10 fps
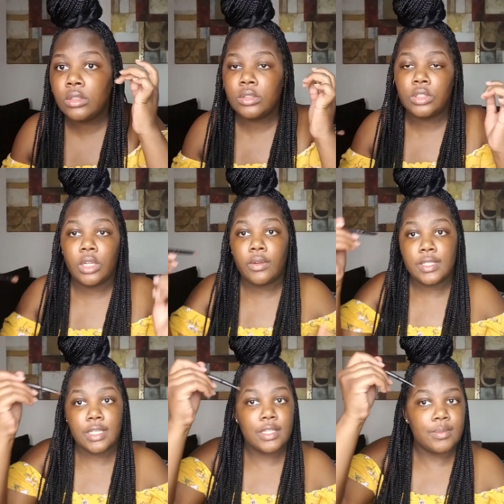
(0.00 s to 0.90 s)
She
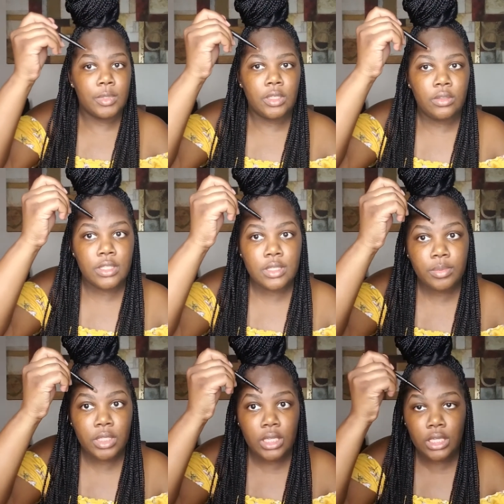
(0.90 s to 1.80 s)
always tells me, you need to
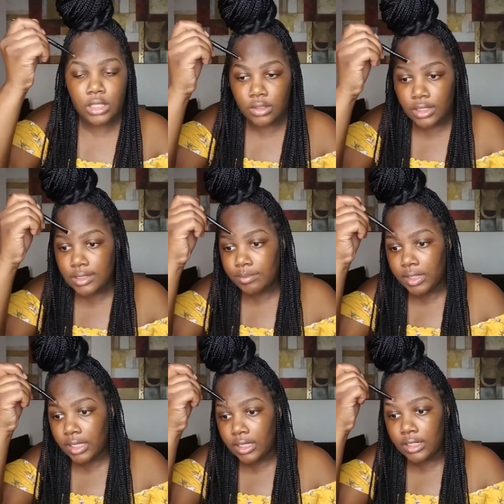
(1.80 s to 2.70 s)
blend, you need to
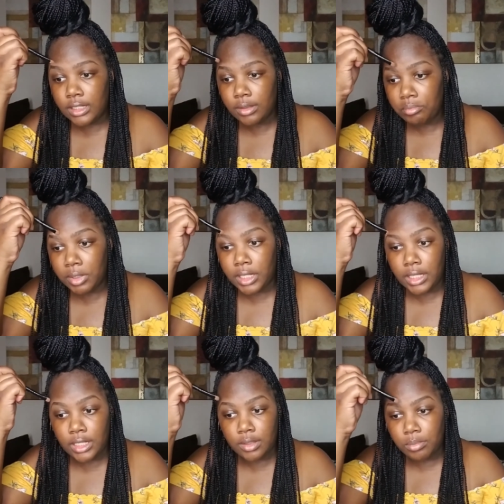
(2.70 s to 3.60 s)
blend.
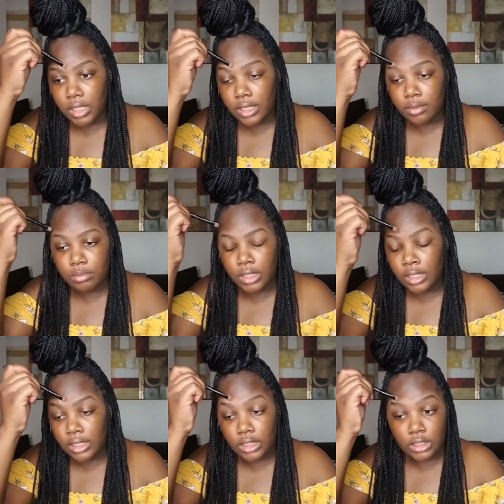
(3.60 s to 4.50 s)
Blend,
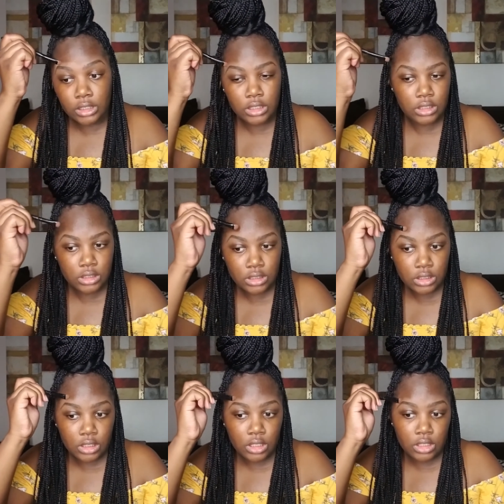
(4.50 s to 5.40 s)
blend.
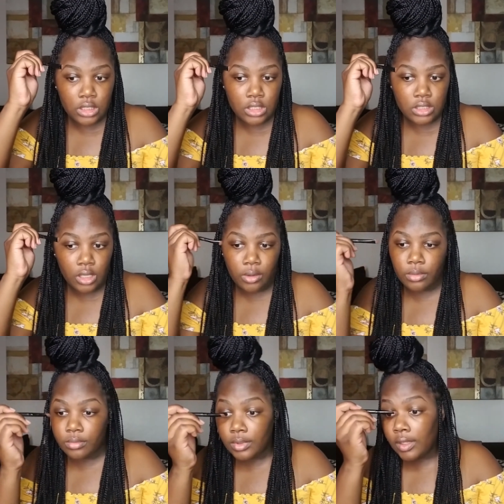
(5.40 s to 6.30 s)

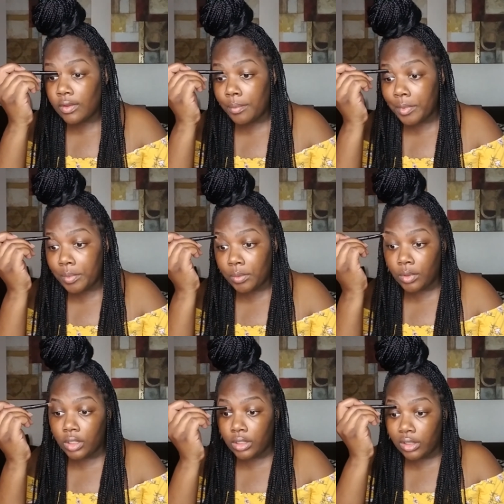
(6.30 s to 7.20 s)
So that's what I'm gonna be
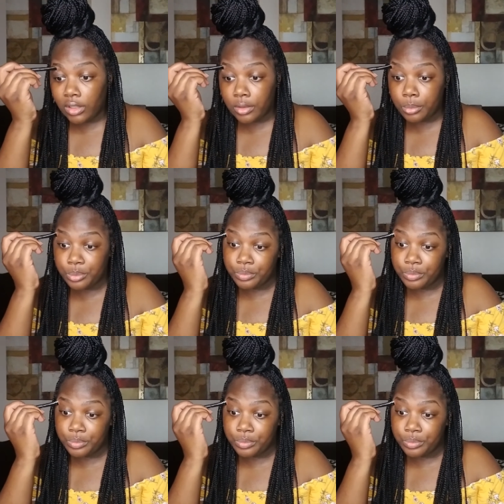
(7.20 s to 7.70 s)
working on.